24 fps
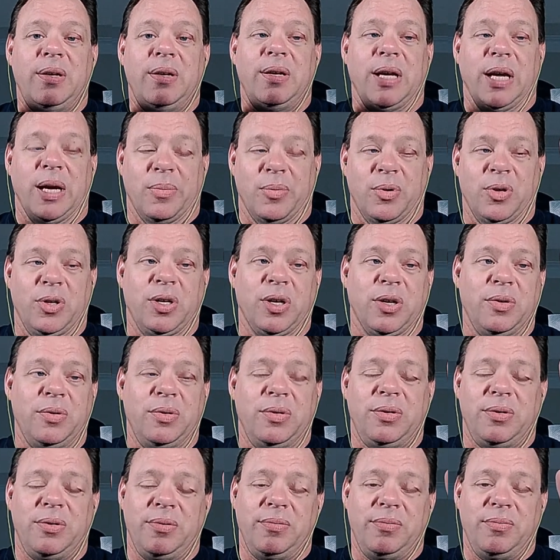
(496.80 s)
Emerald Coast,
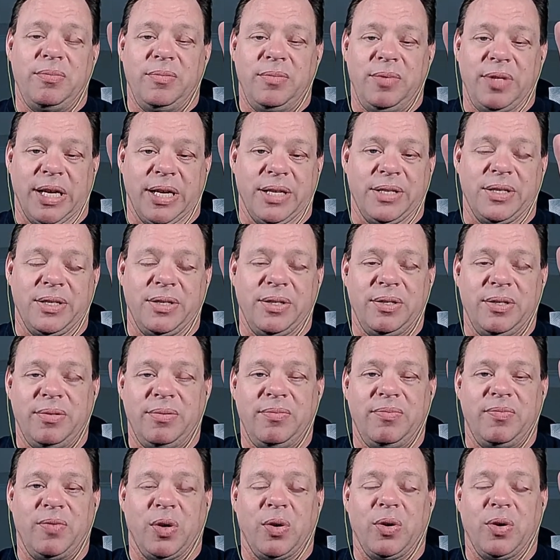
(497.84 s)
Destin,
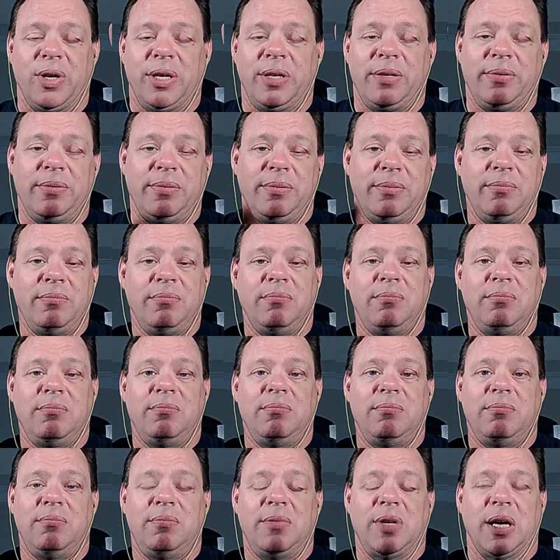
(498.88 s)
Florida,
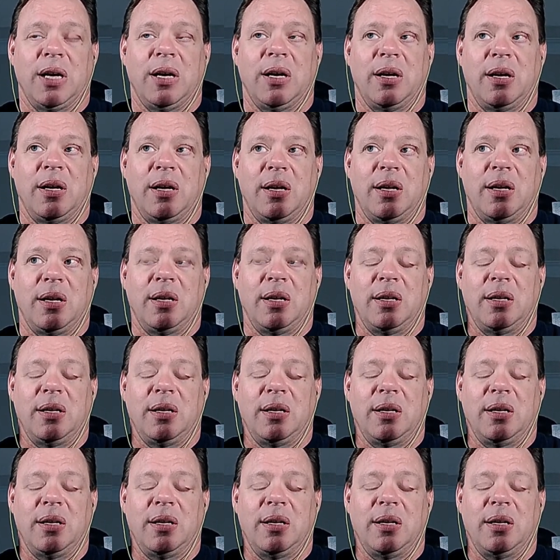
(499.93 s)
uh,